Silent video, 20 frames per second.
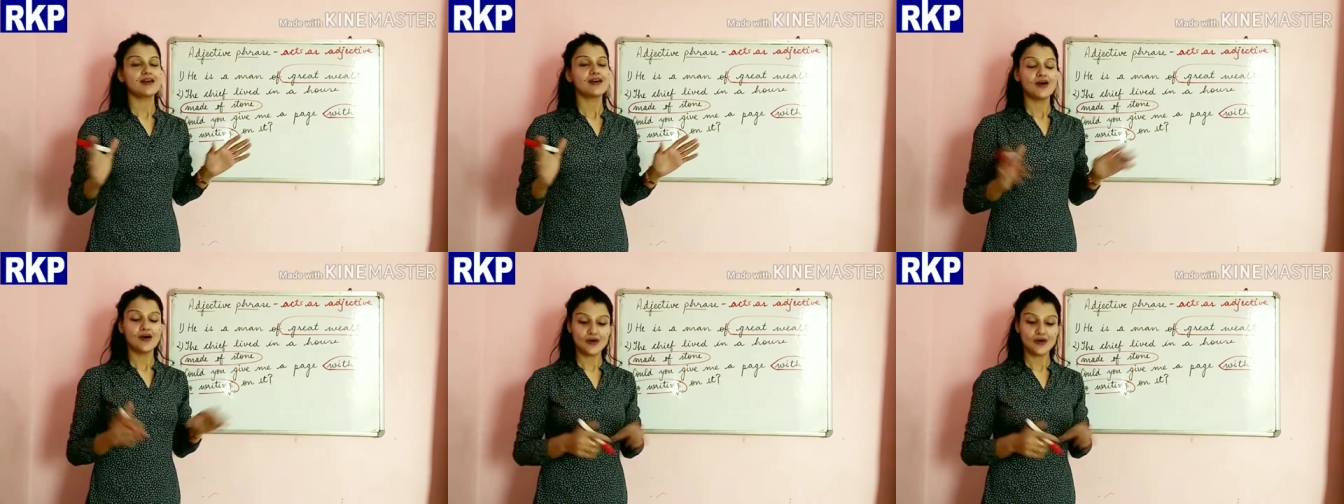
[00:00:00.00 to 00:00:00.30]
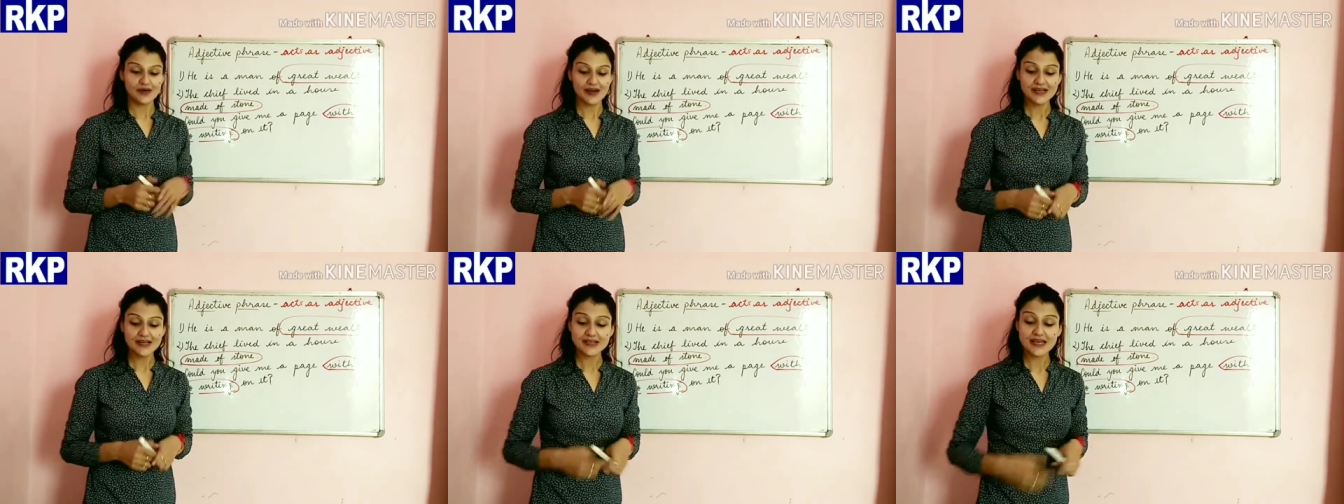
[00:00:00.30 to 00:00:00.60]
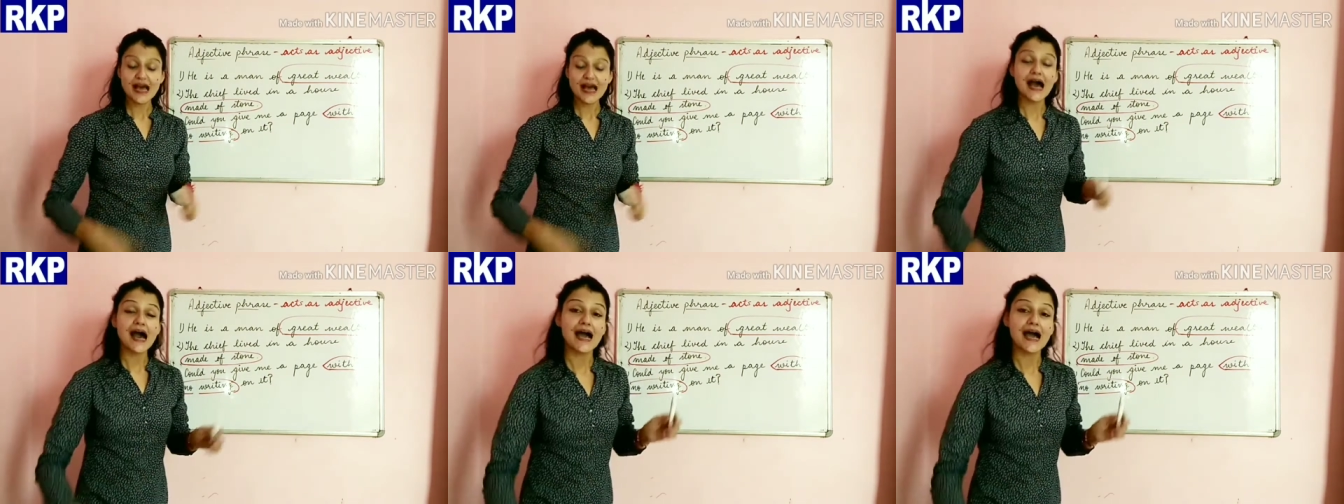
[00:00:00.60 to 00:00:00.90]
Alright,
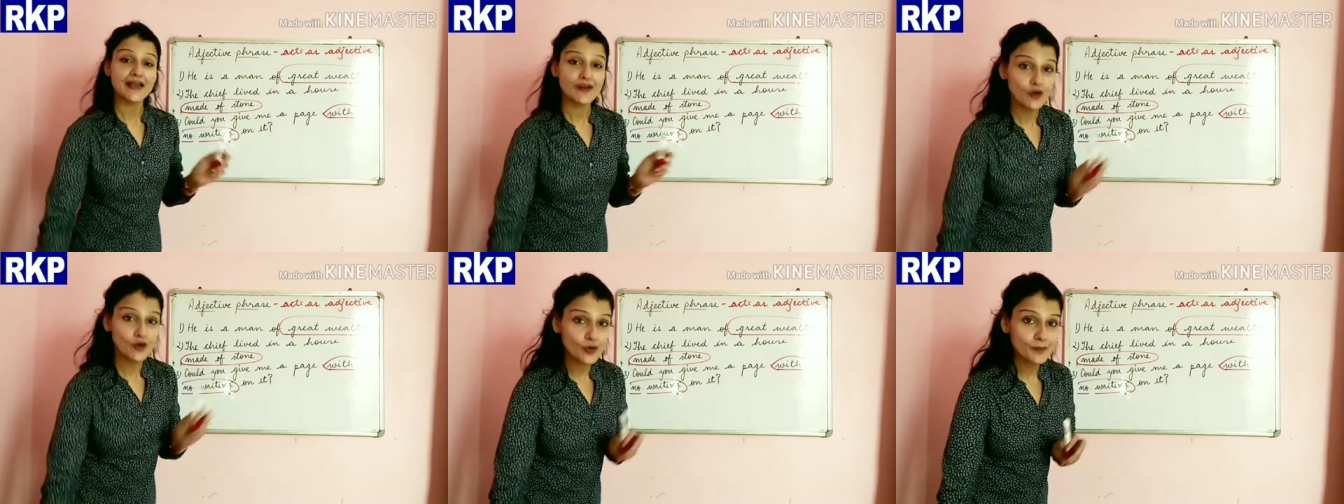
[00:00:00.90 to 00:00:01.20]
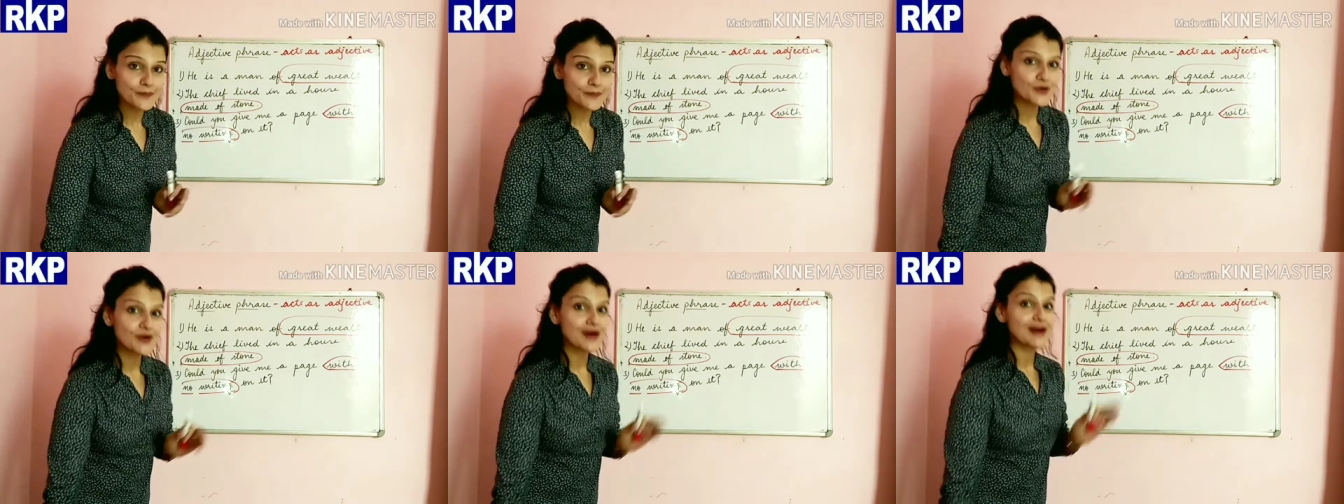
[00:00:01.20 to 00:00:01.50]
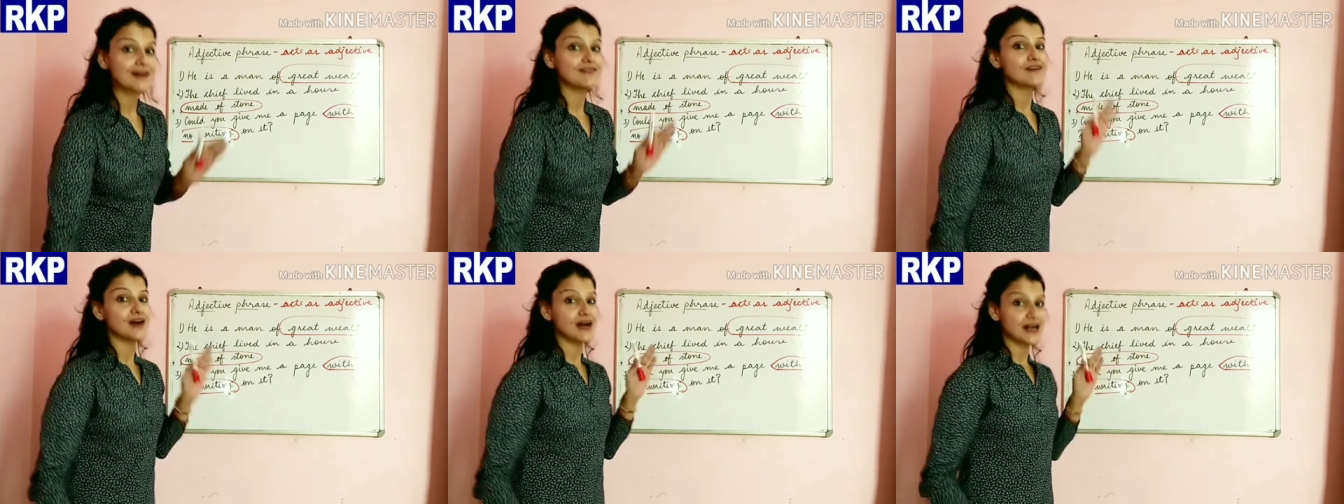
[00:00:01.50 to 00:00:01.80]
I hope you
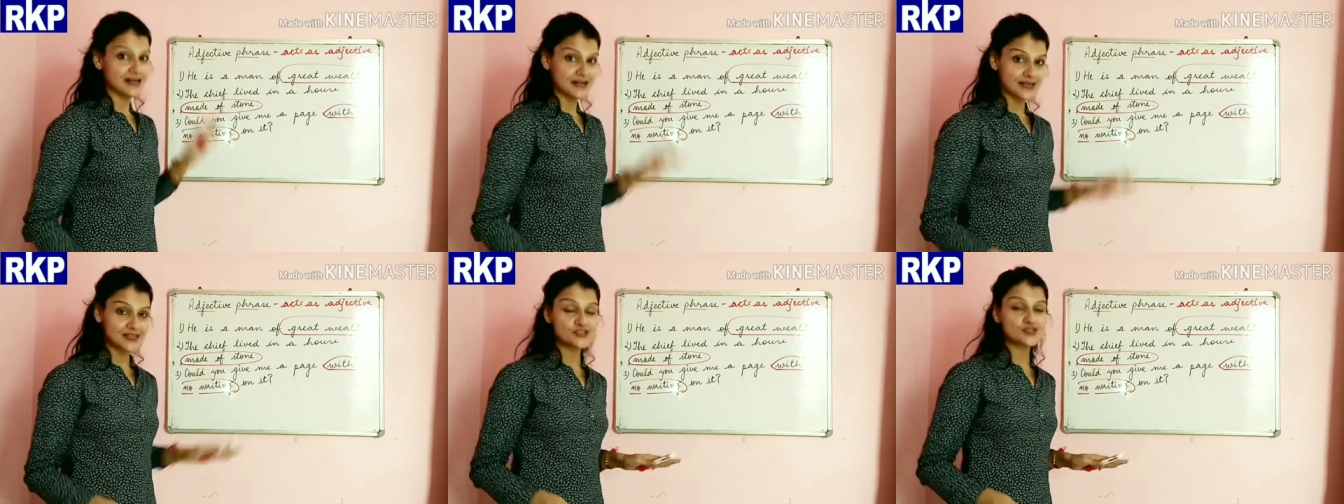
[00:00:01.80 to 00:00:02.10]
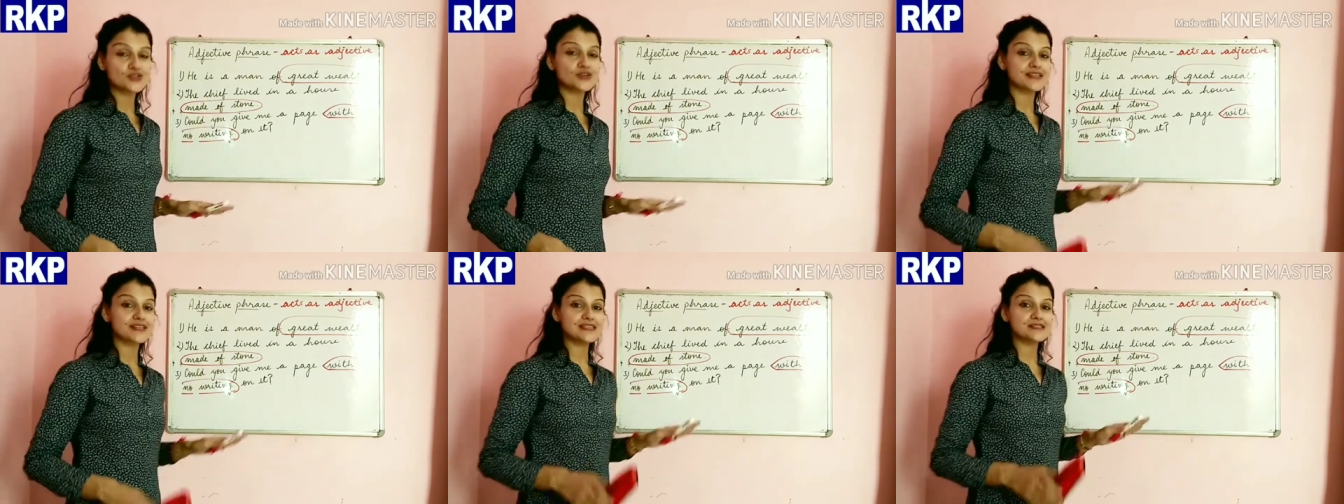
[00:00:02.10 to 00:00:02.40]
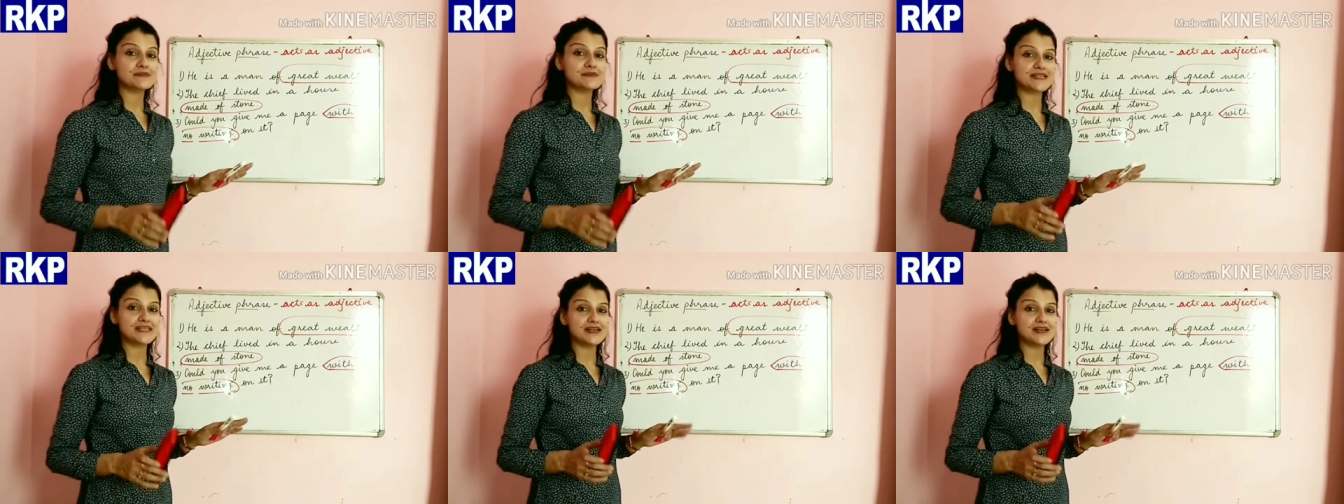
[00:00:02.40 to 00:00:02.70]
have understood this
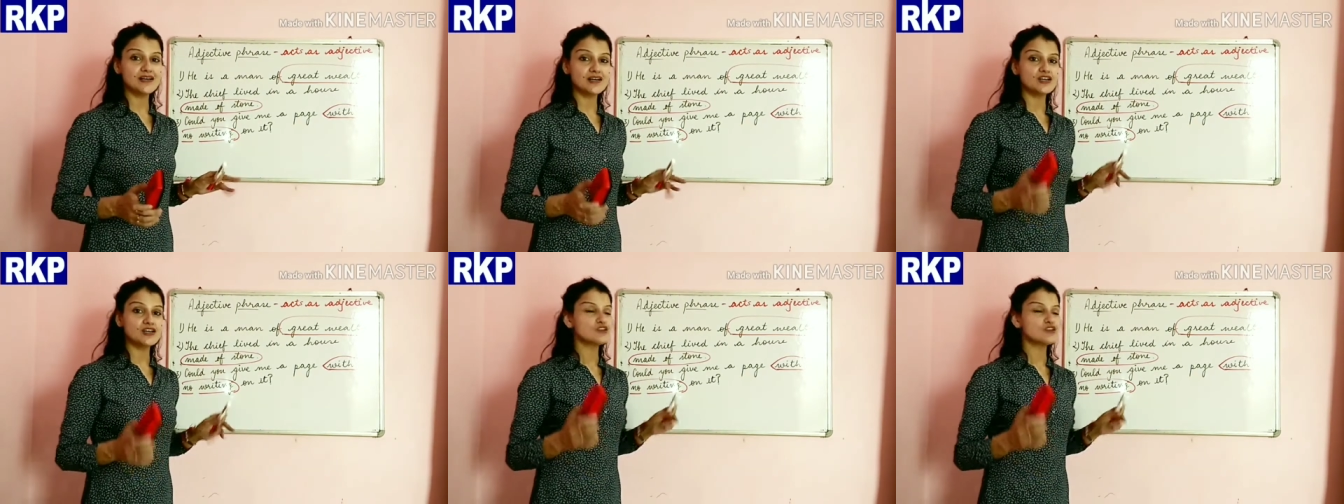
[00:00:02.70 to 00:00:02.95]
beta.